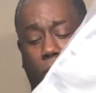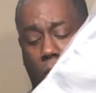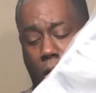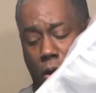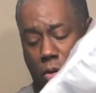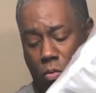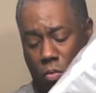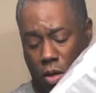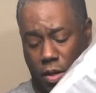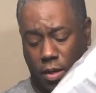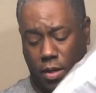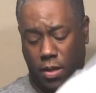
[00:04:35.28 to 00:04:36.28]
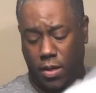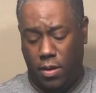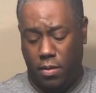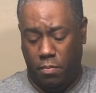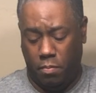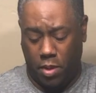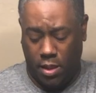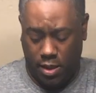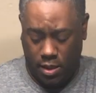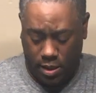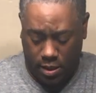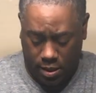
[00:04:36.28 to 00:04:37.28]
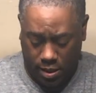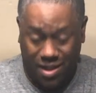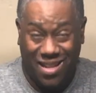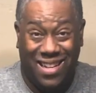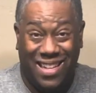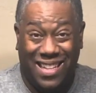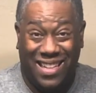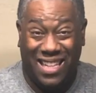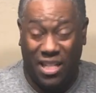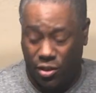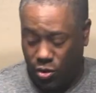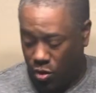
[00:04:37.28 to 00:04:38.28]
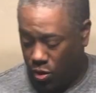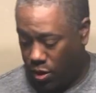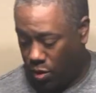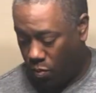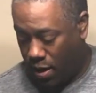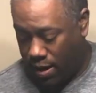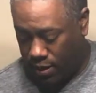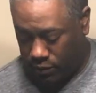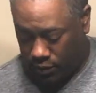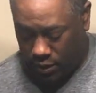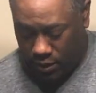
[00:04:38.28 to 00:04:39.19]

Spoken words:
wrong one, but let's turn it around.